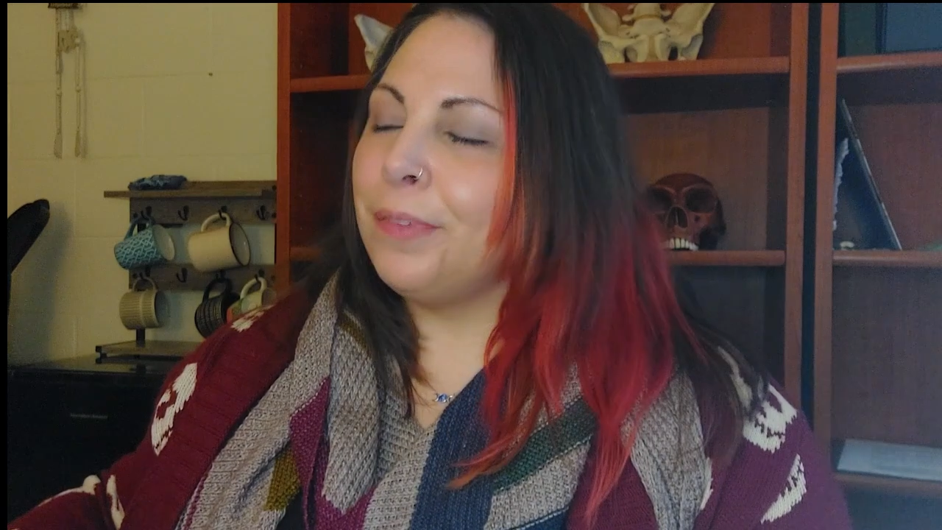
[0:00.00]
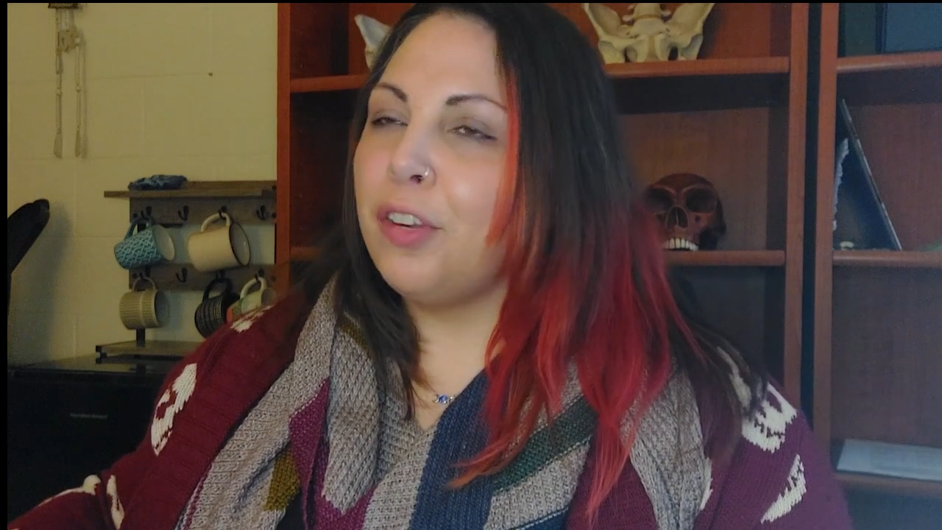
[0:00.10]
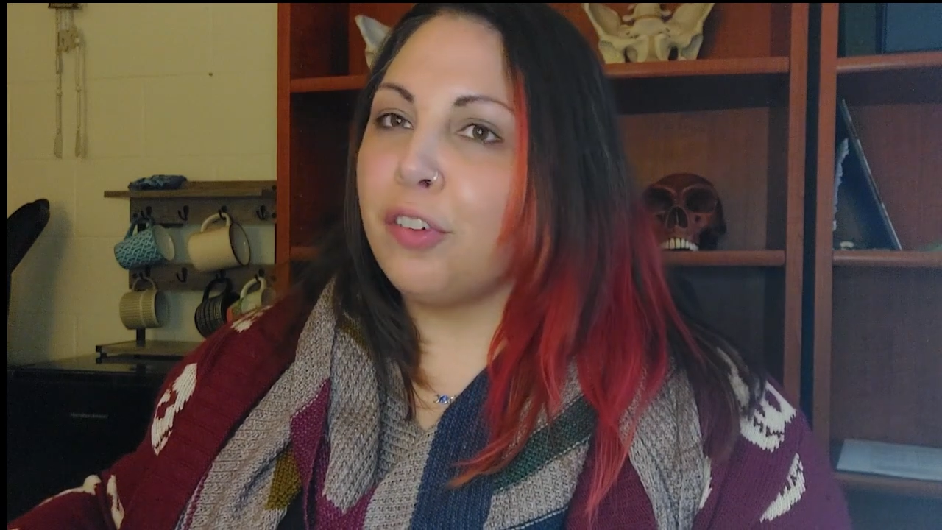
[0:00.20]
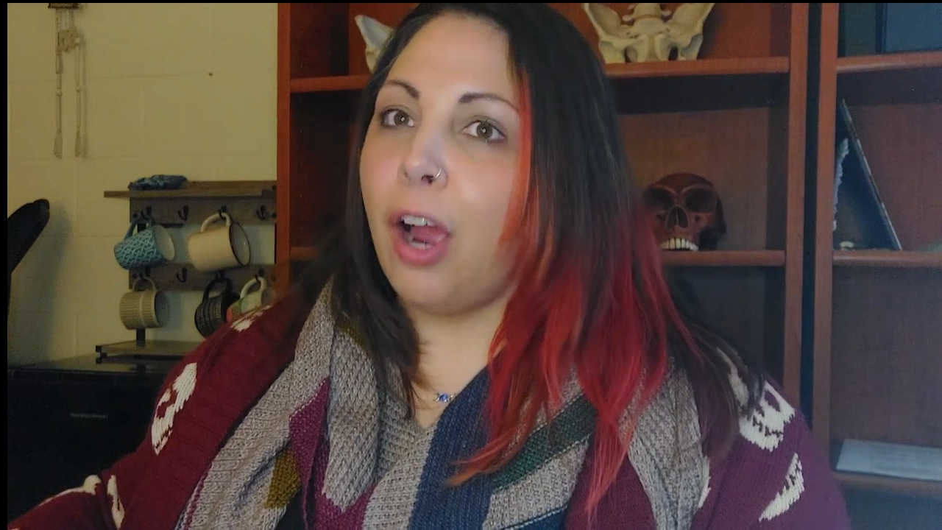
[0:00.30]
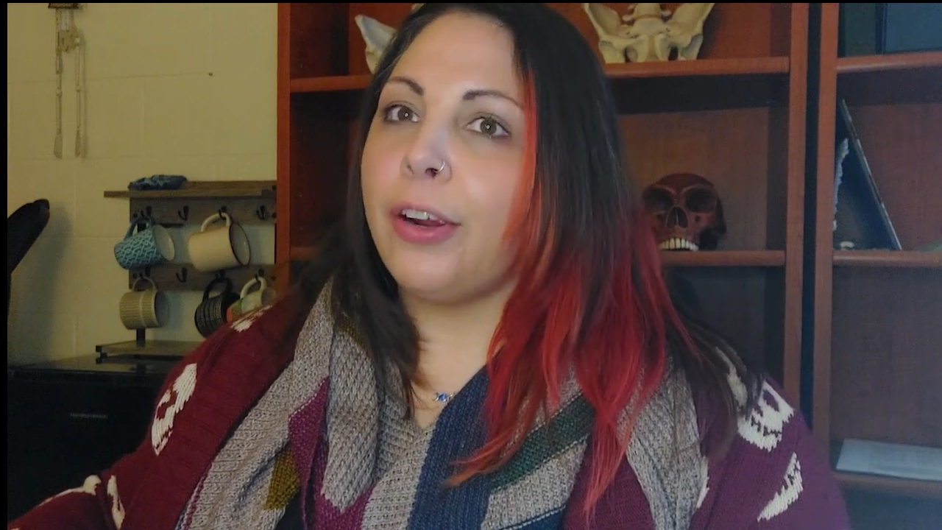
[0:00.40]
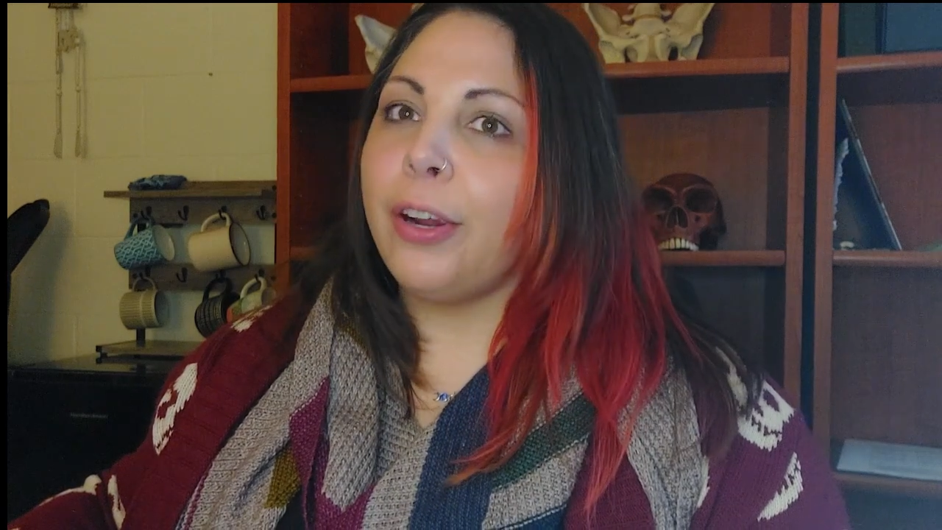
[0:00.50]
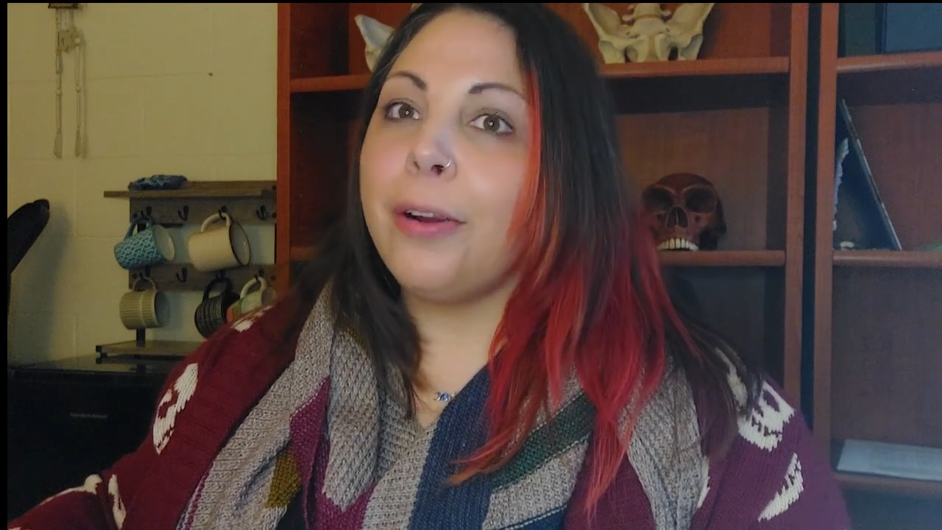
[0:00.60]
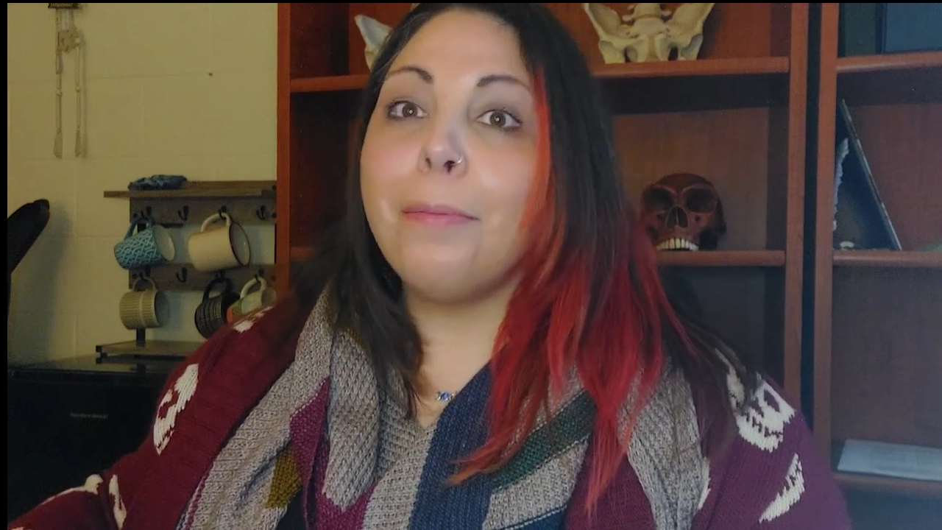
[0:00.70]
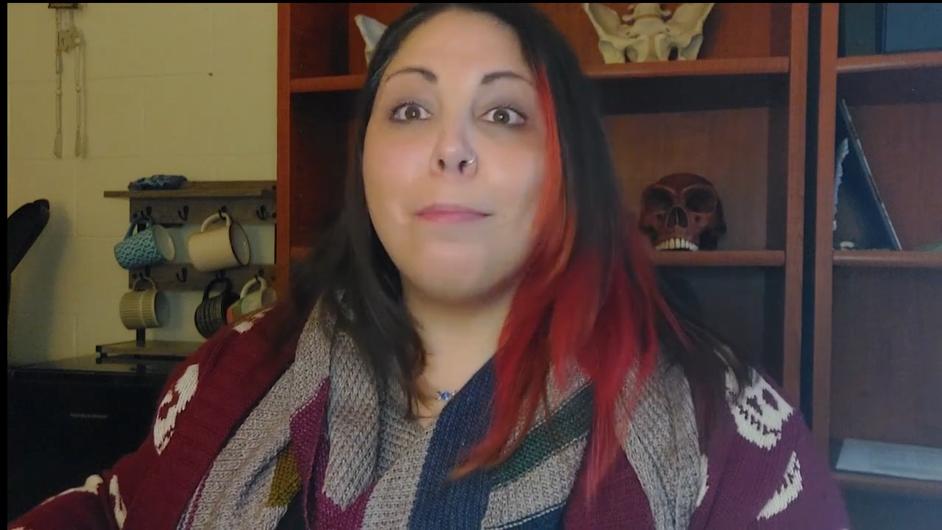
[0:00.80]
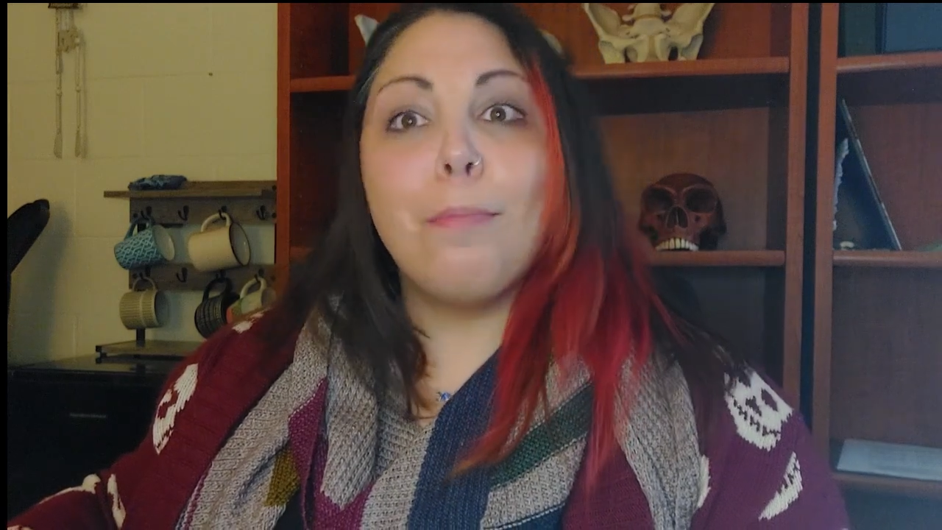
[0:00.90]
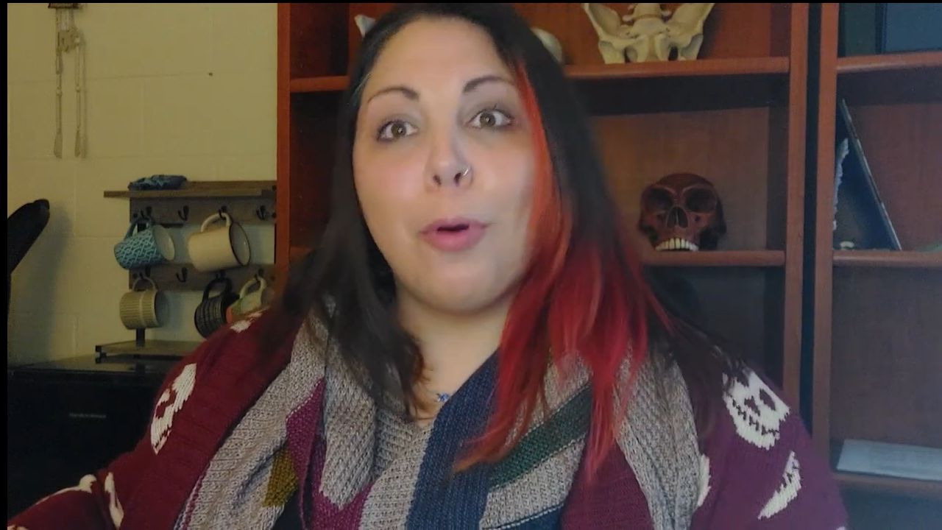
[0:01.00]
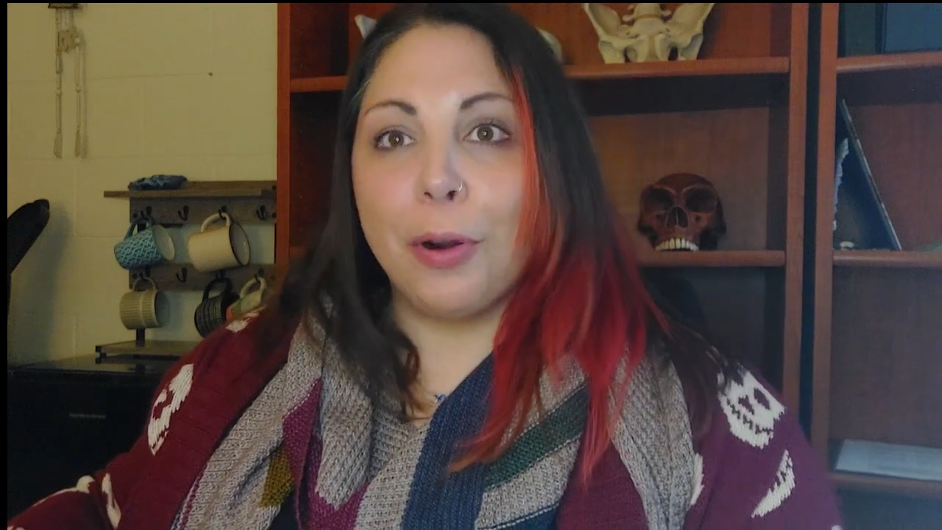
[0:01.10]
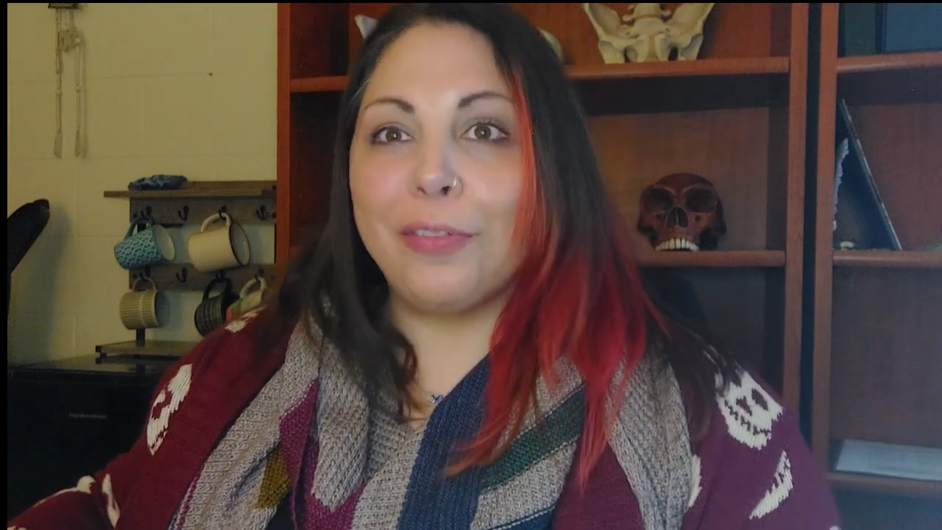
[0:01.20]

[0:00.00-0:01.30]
shocker, more